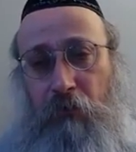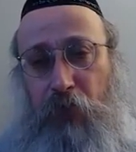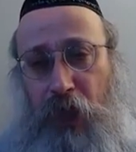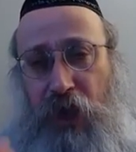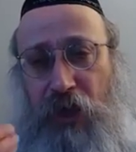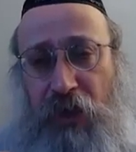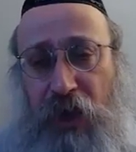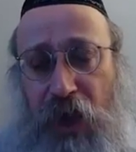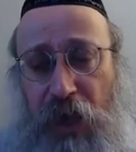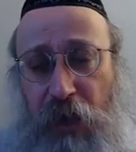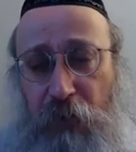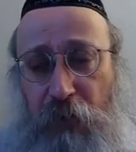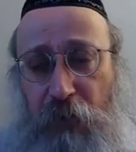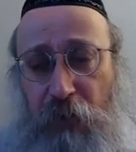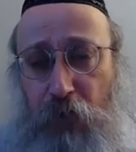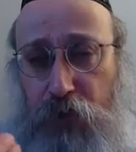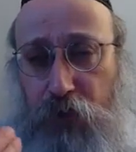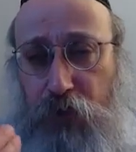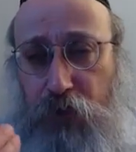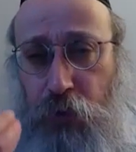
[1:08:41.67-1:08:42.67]
Being
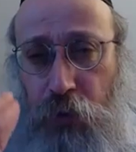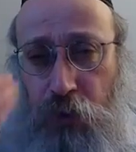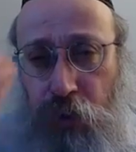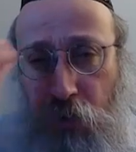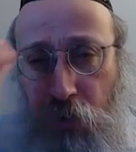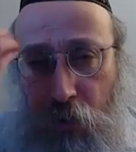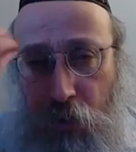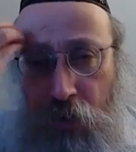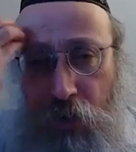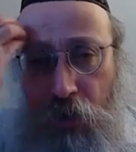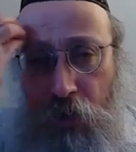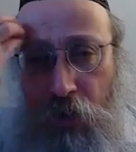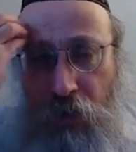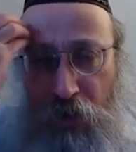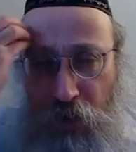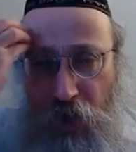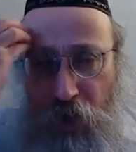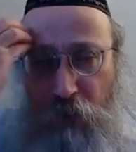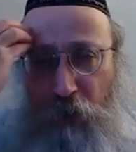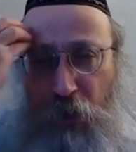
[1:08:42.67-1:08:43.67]
able to
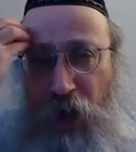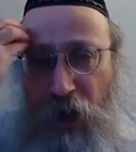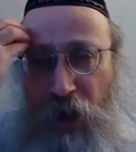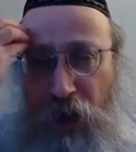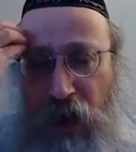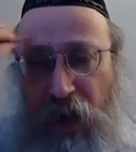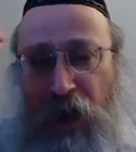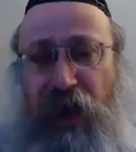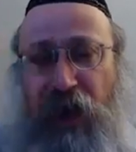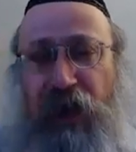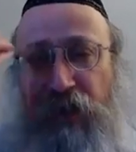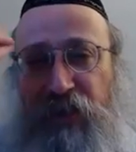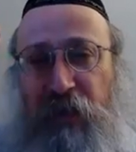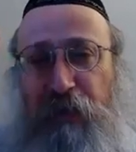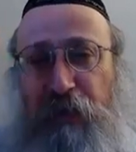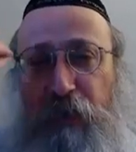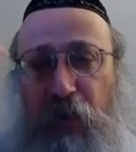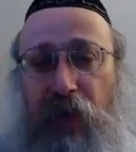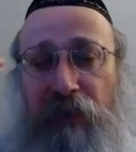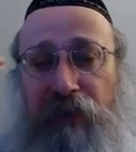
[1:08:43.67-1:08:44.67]
keep our heads
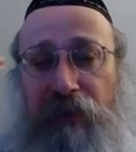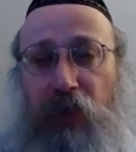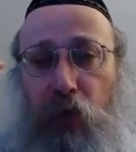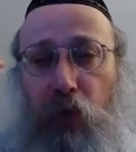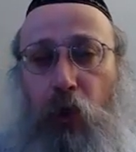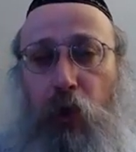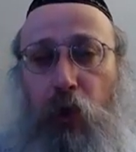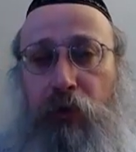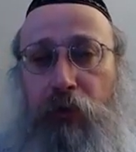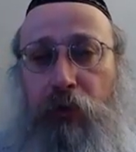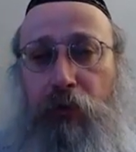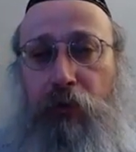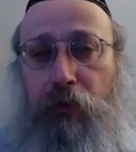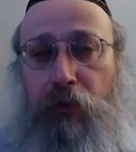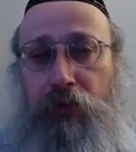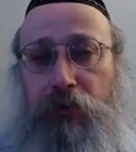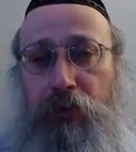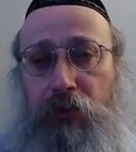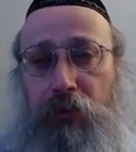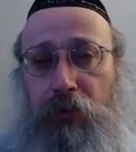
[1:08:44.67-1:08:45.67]
above the
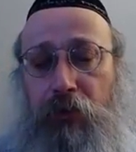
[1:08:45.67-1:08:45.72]
water,